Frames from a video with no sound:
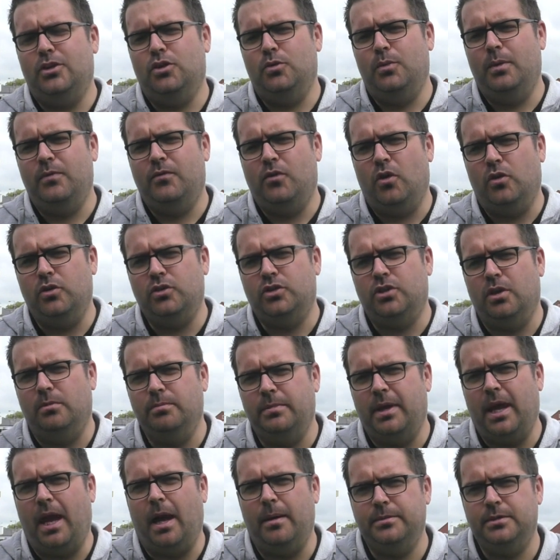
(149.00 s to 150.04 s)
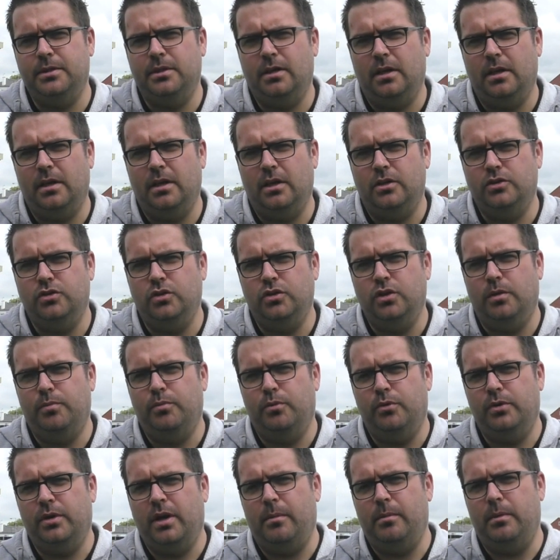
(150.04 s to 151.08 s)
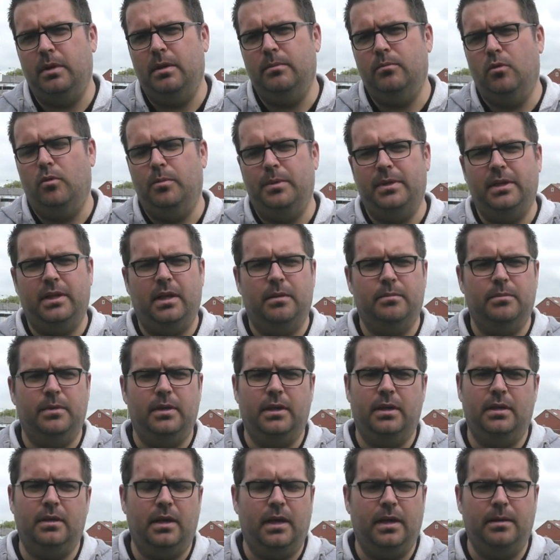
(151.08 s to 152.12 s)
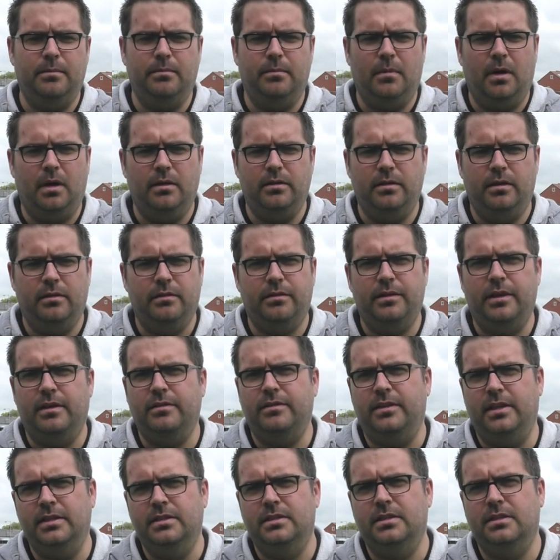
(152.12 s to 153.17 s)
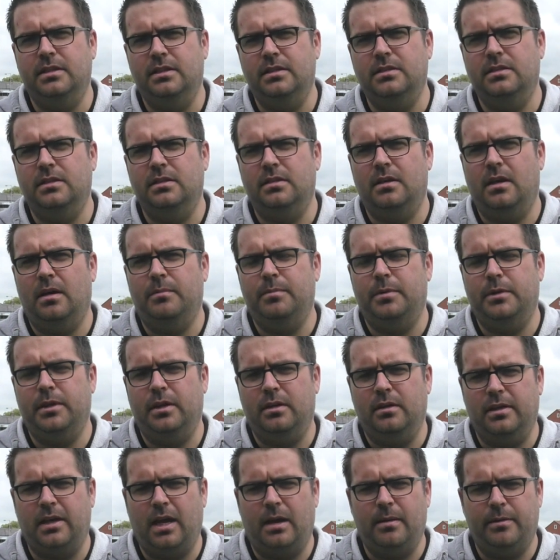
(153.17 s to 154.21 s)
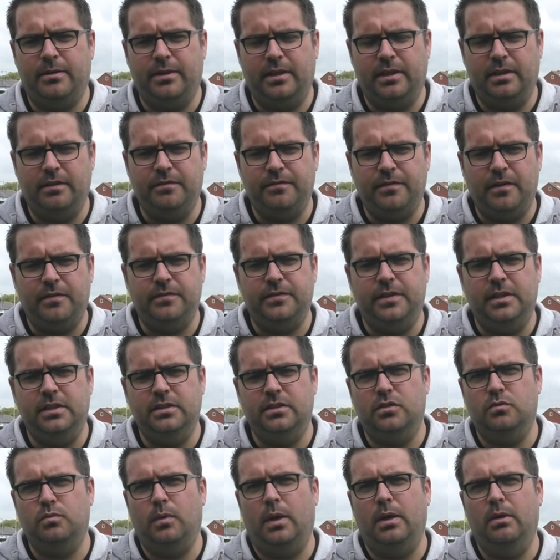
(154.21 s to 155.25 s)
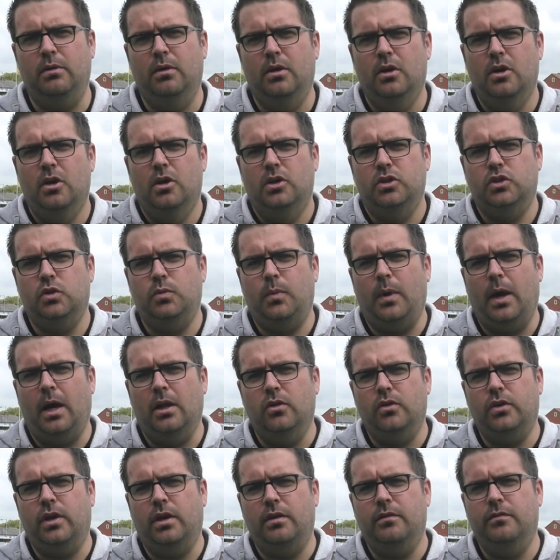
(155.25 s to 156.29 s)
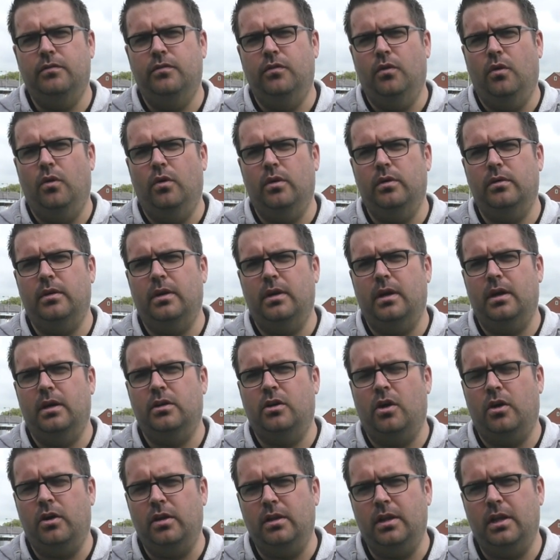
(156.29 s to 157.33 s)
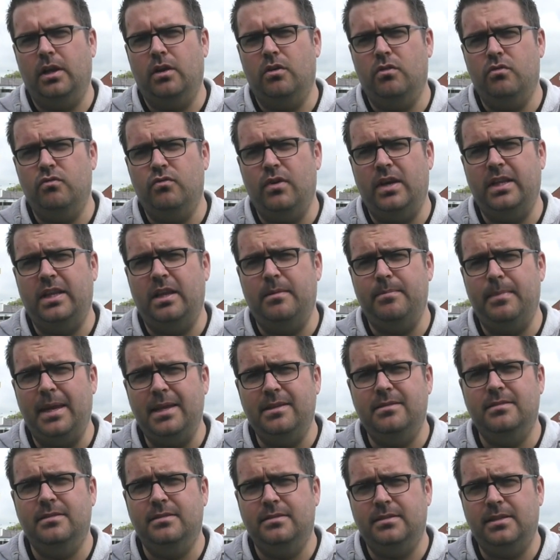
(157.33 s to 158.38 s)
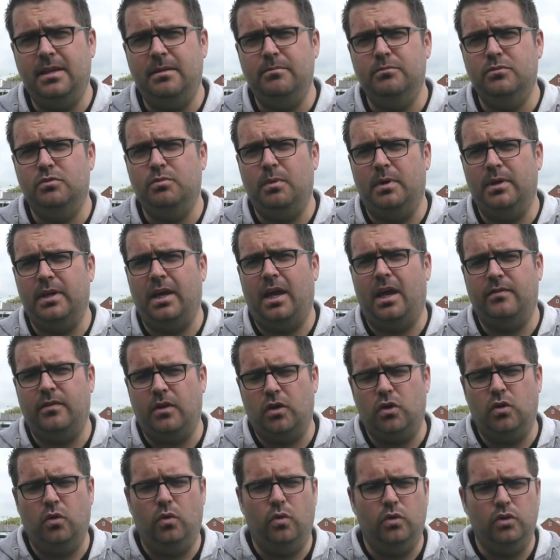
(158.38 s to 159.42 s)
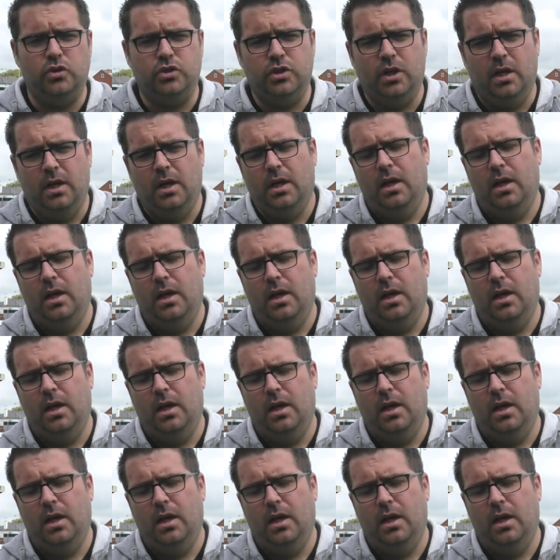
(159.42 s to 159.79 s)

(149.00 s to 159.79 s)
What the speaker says: So we've got some gaps in our junior programme at the moment, namely under 13s is a particular gap, I think the 15s as well. So we are looking for currently ready-made teams where they have a coach